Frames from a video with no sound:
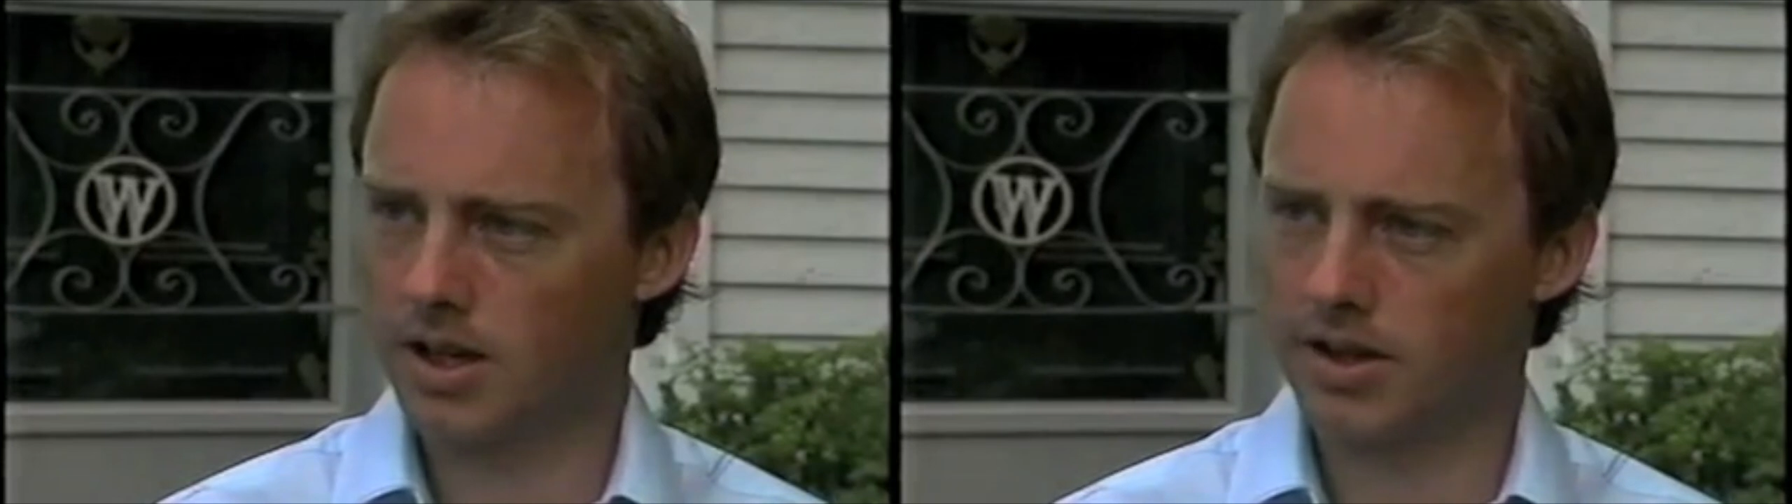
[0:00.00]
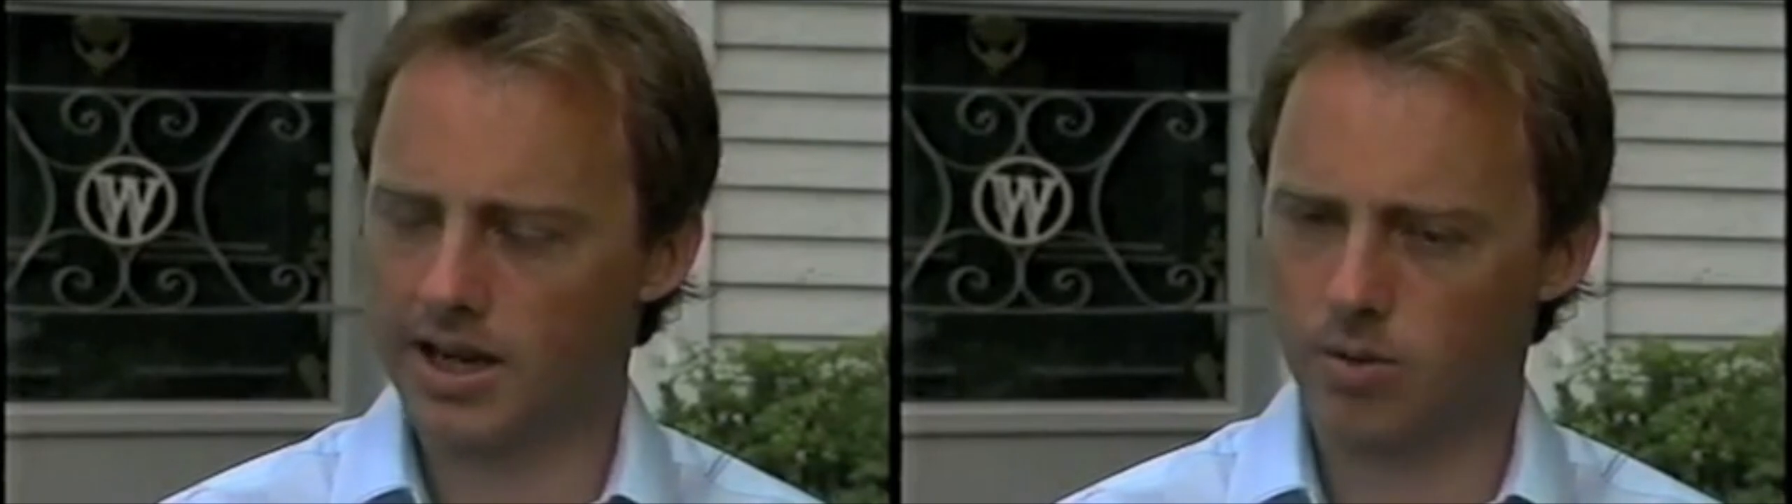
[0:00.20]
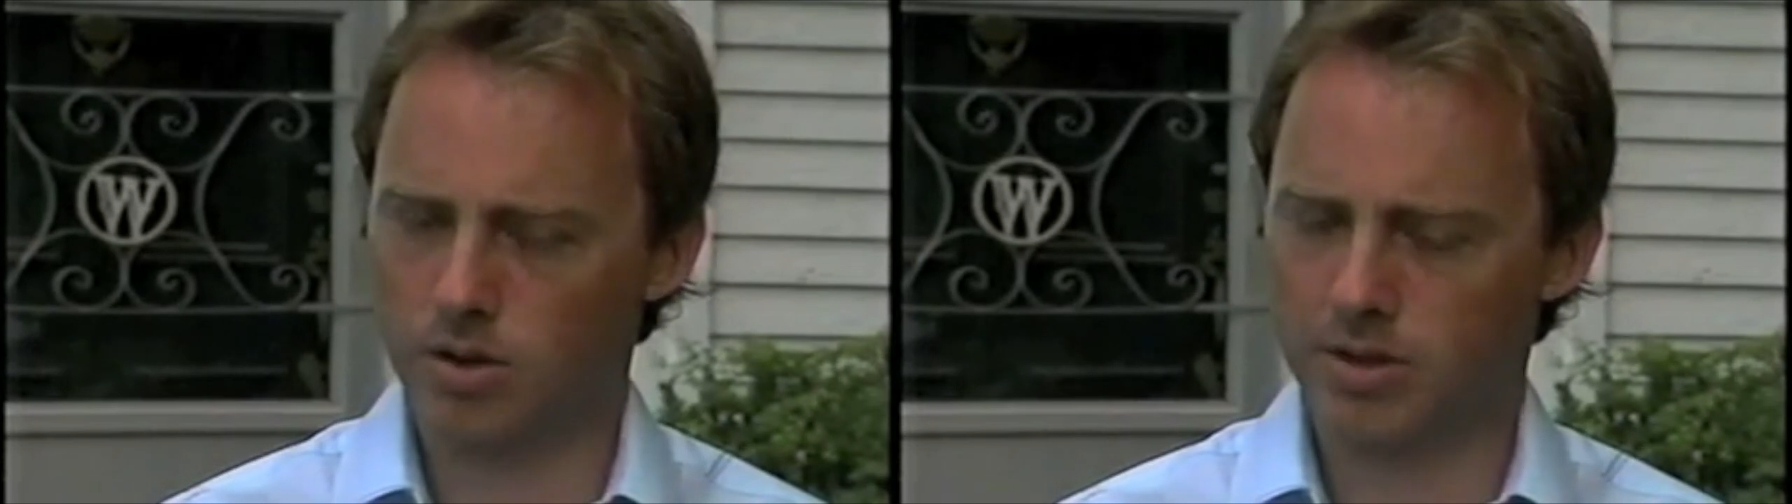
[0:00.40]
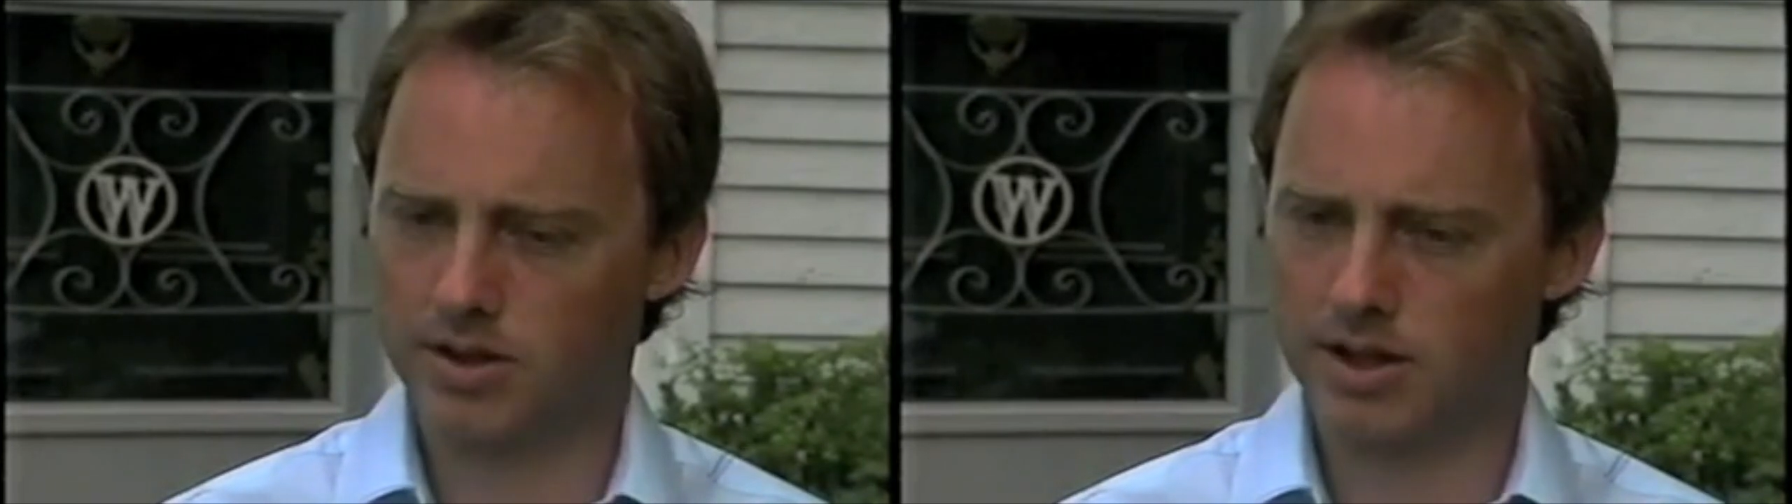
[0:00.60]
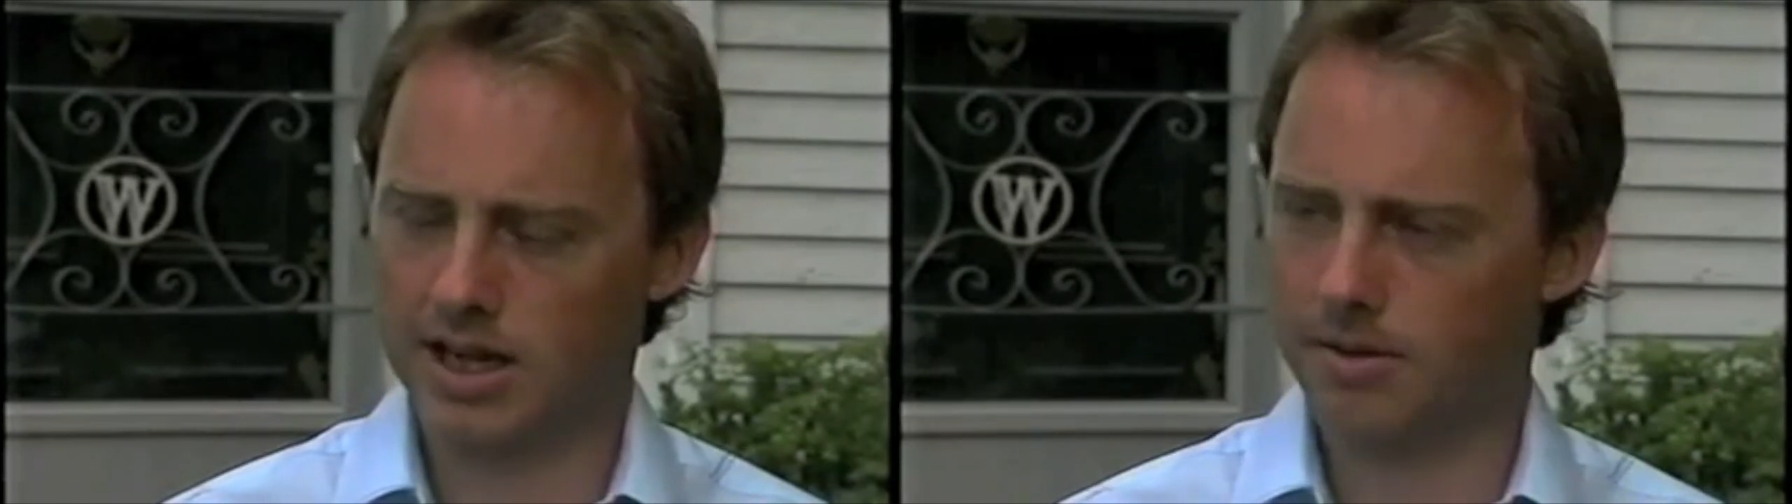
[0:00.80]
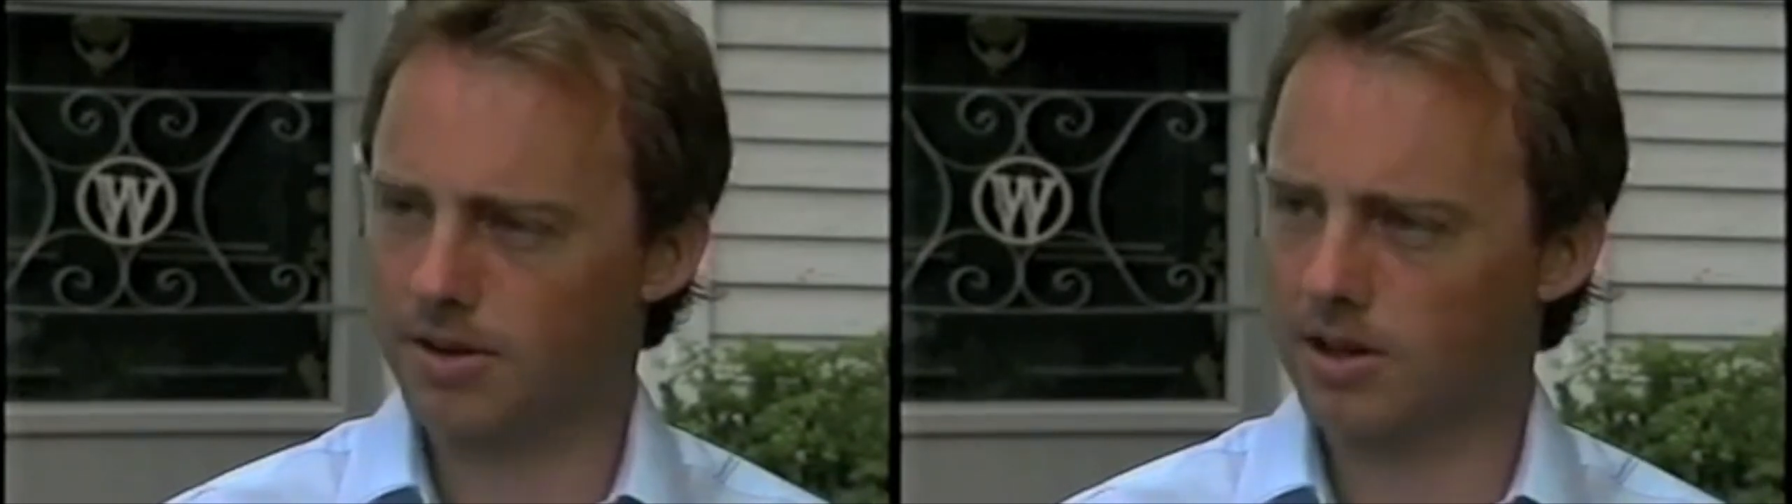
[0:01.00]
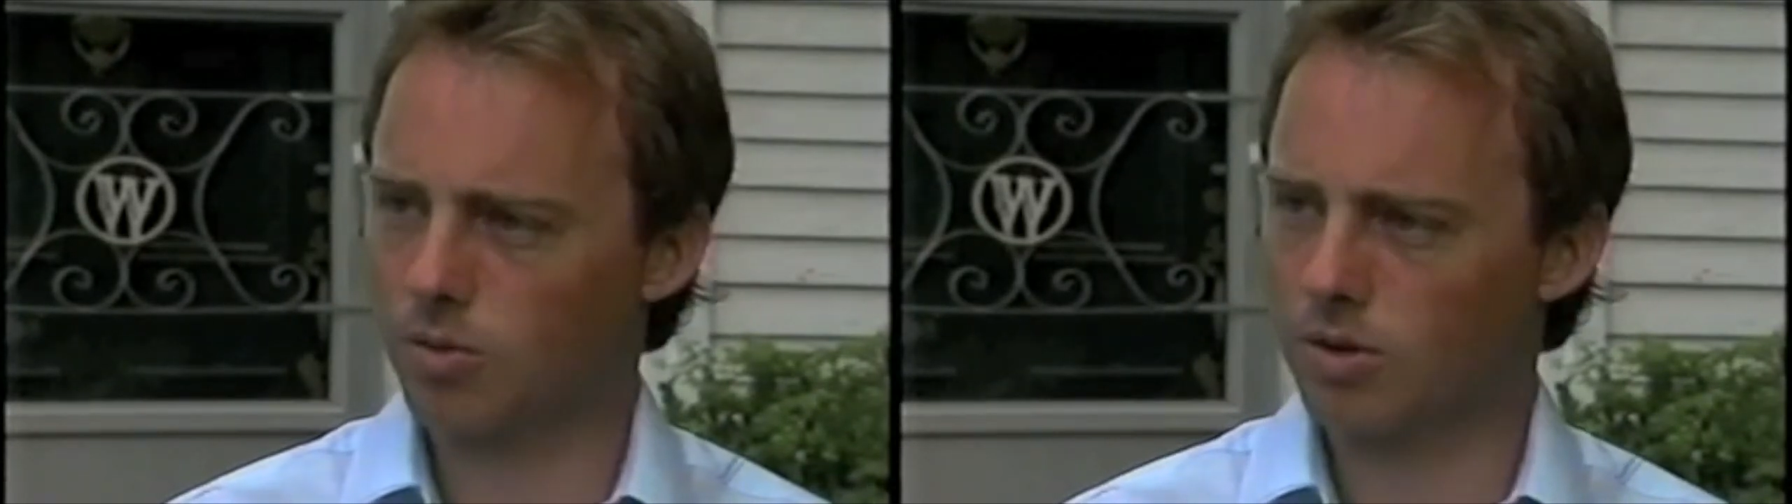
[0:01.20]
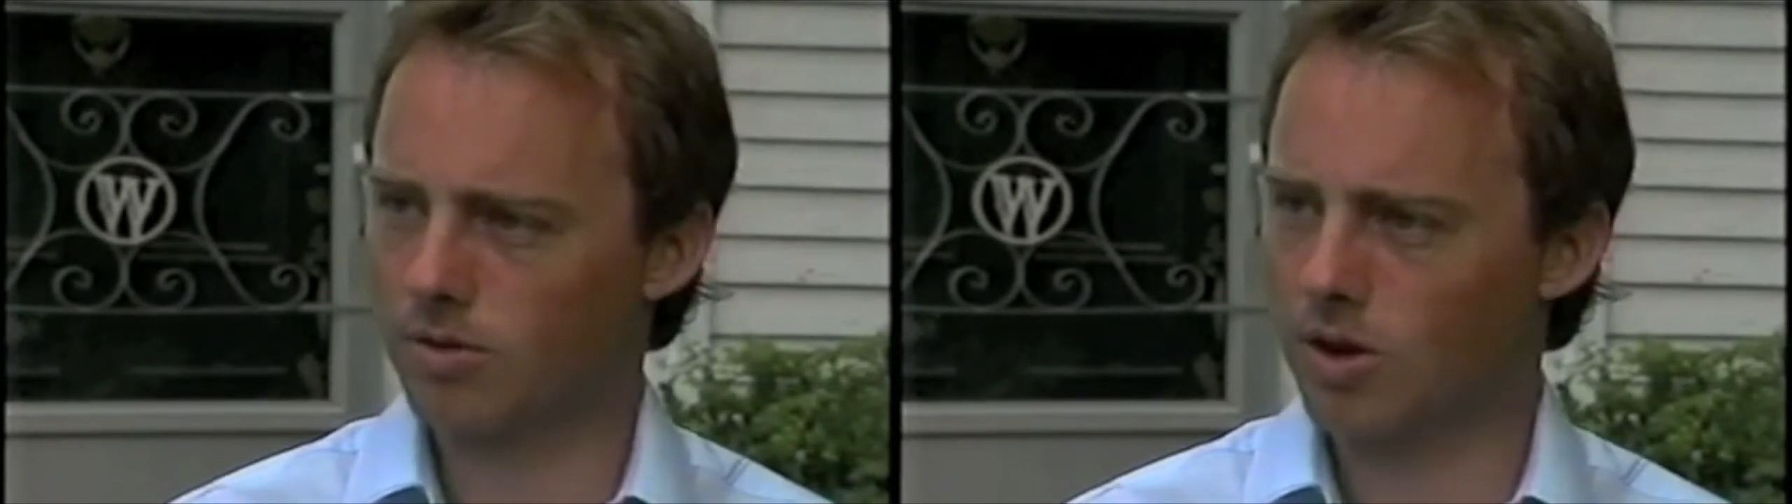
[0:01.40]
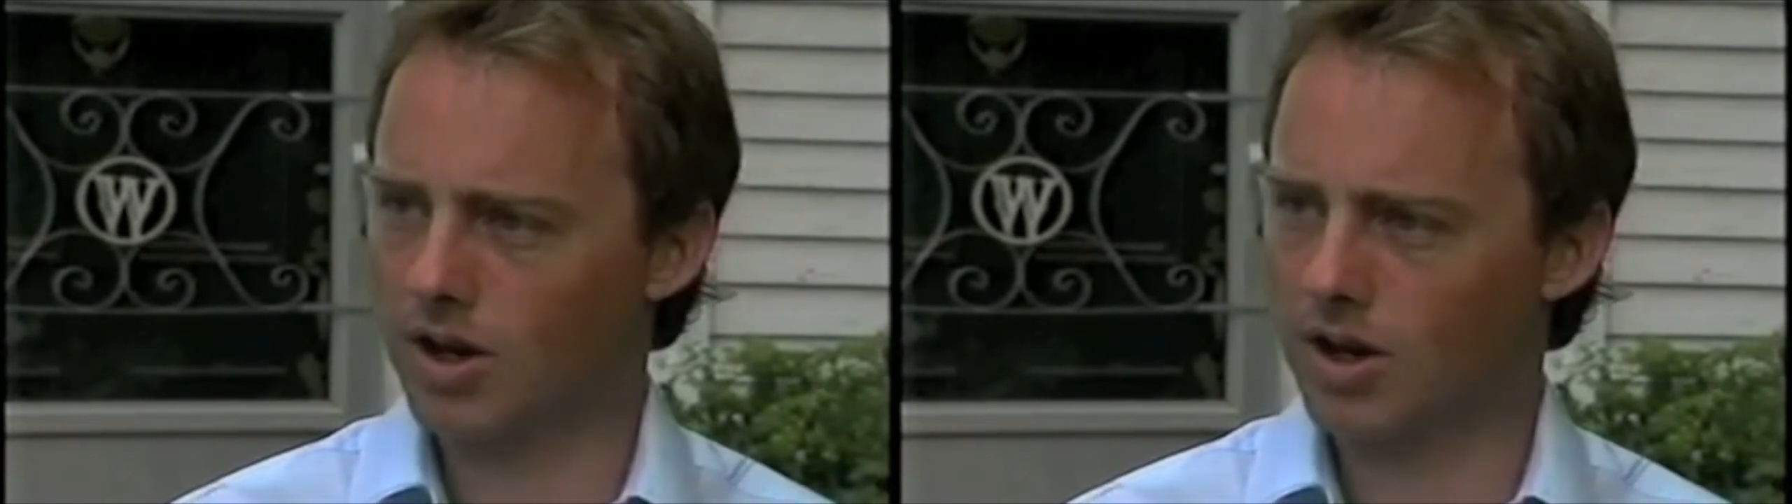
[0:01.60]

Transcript: And that would have meant that everything would have